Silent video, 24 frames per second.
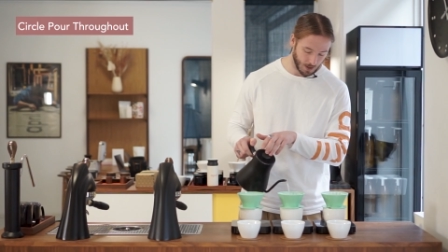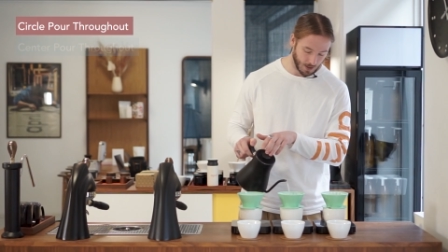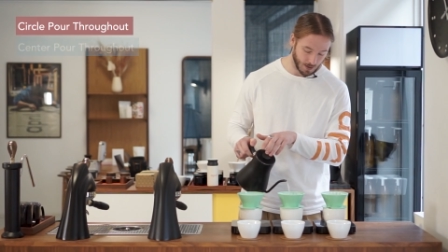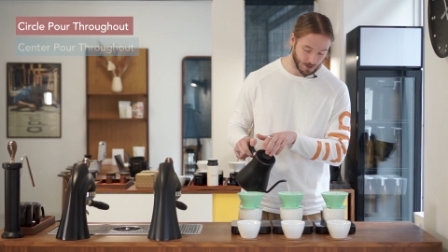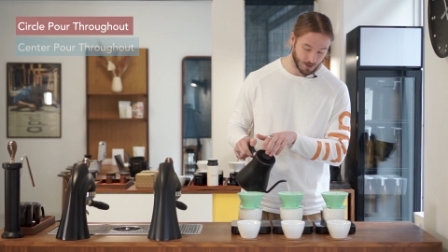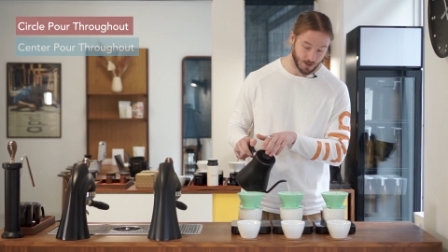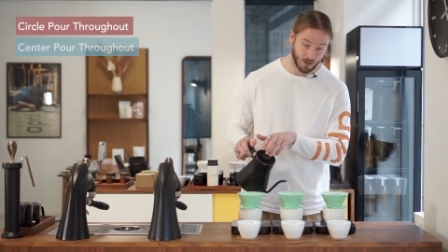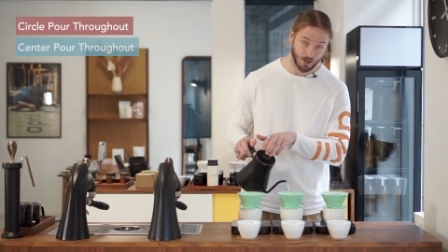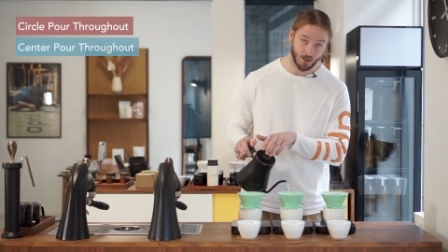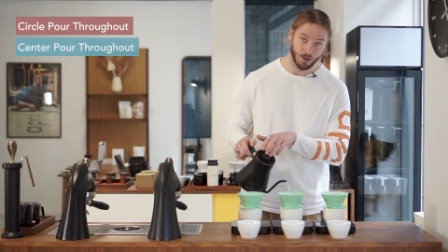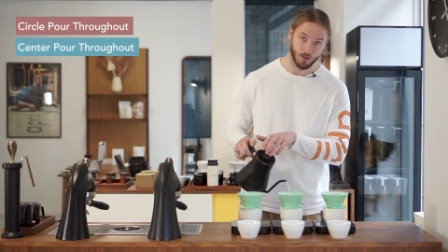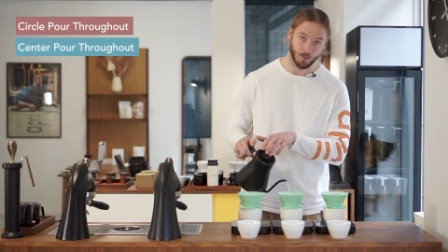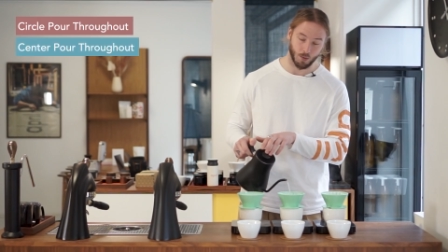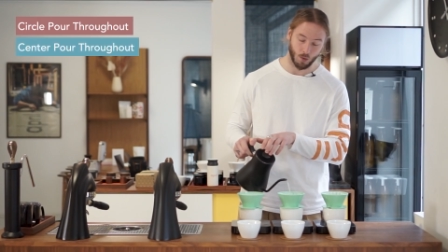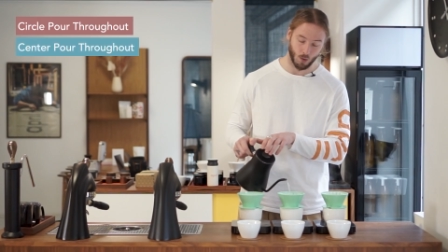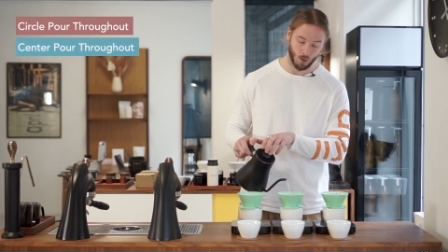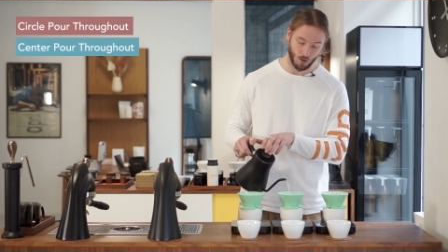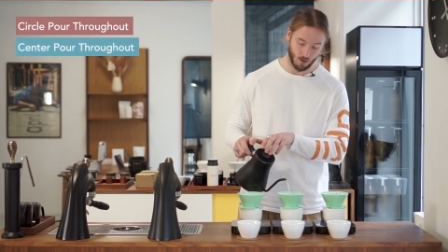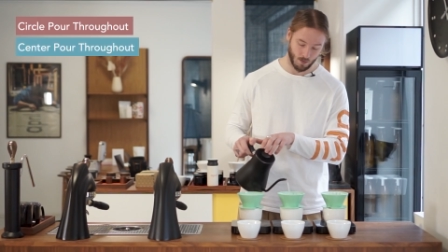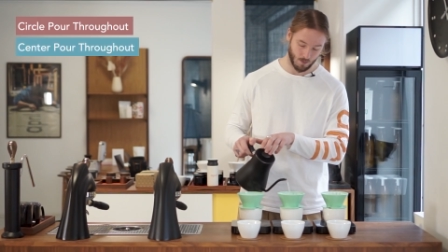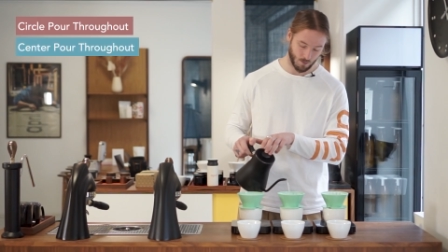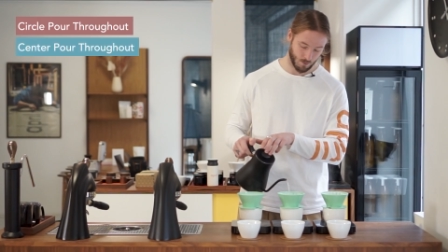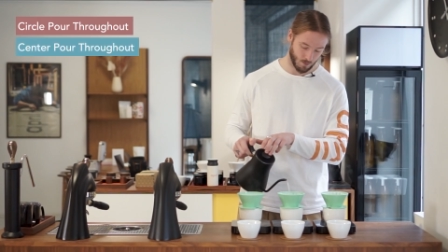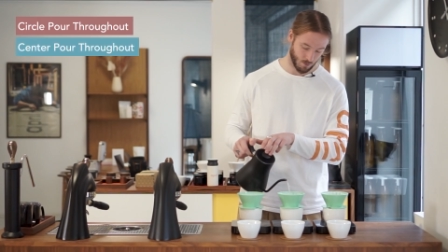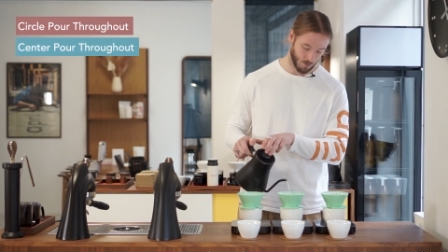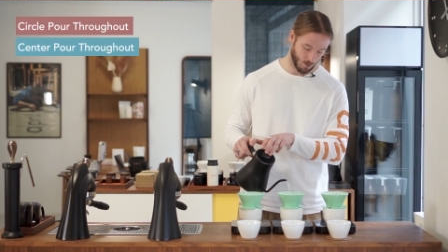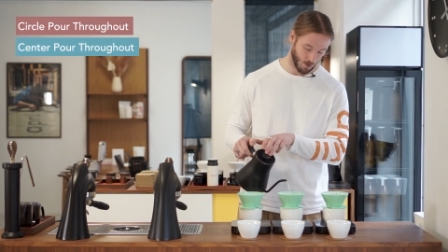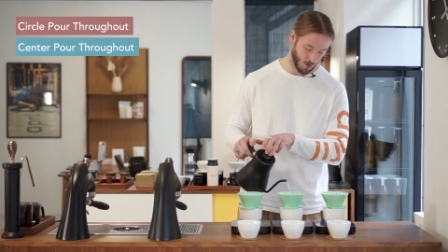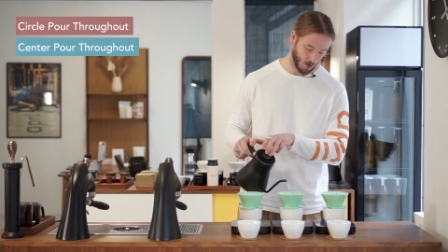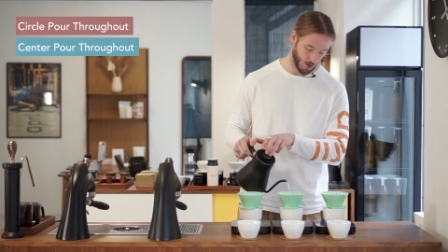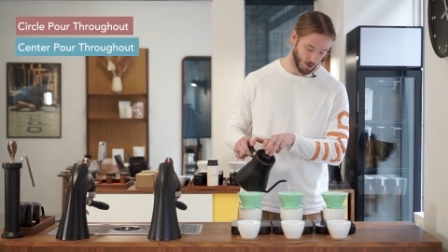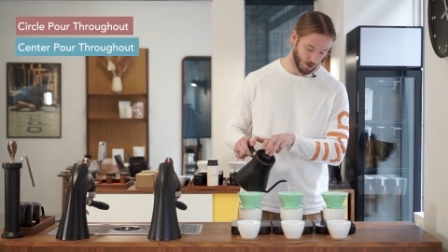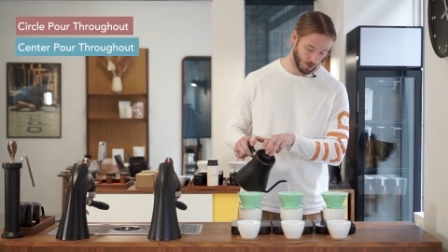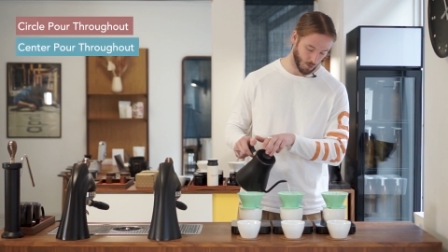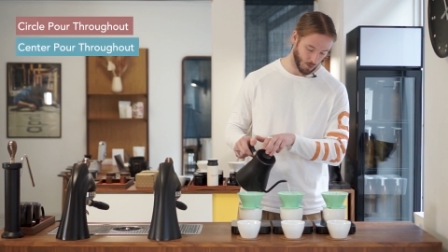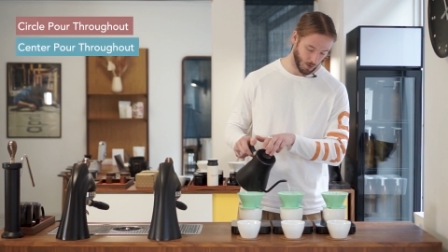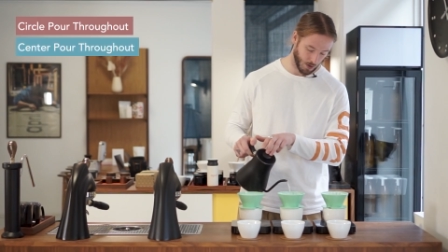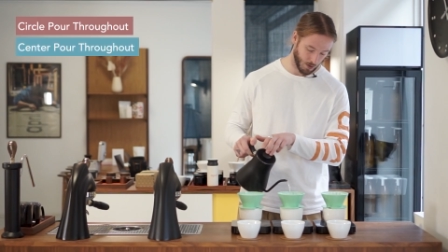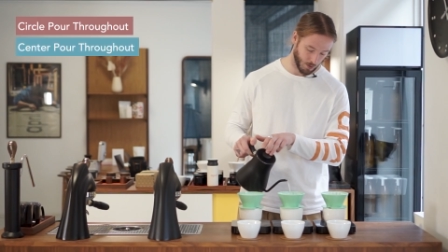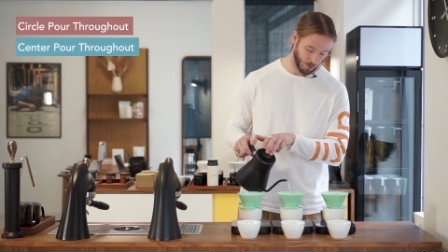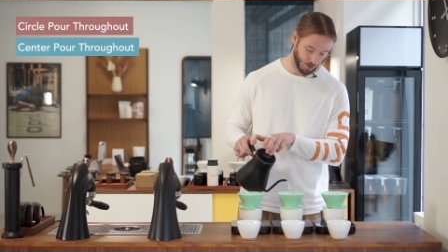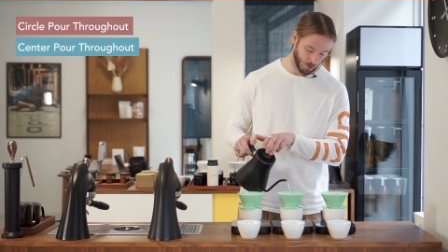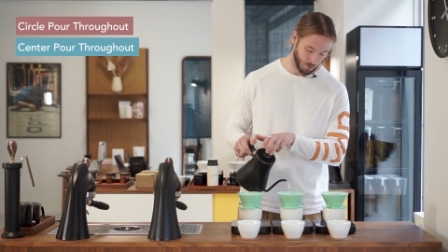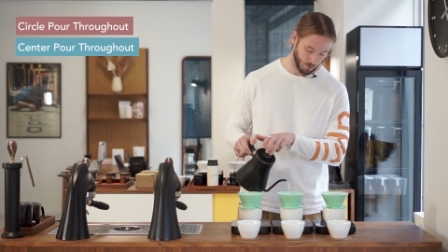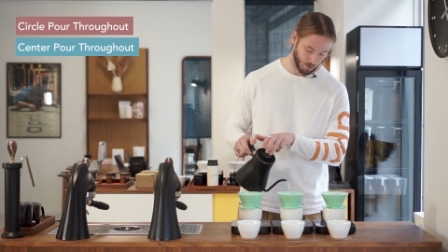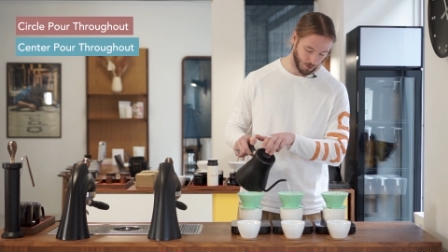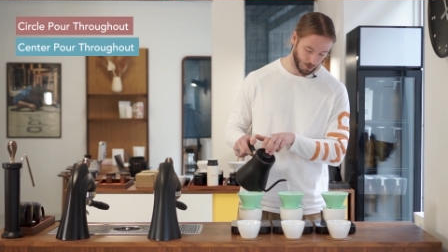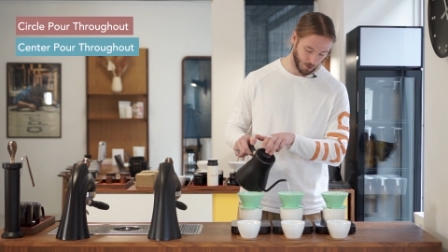a center pour all the way through
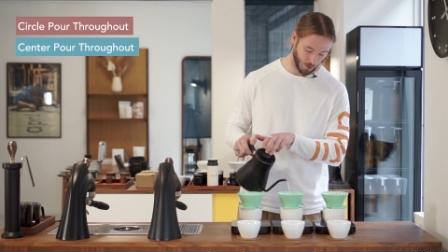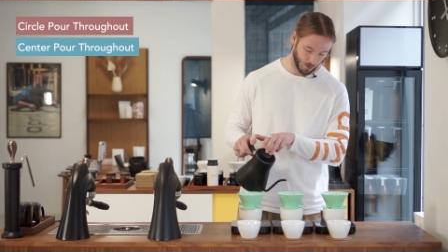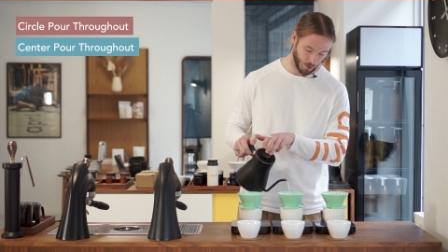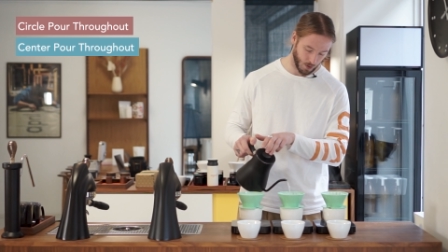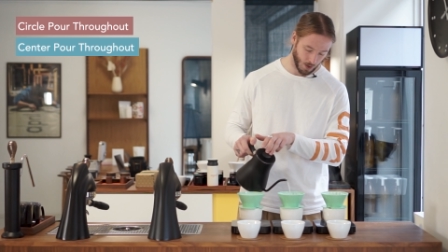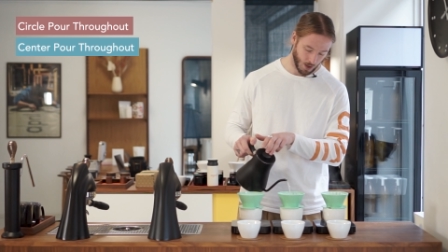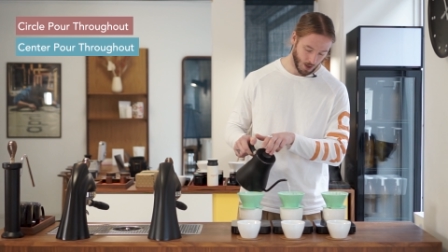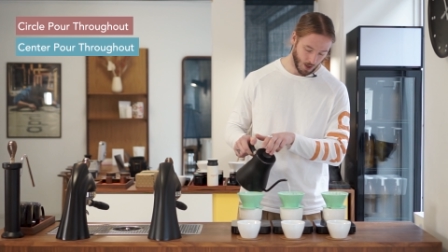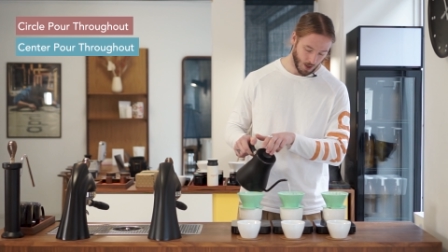the brew.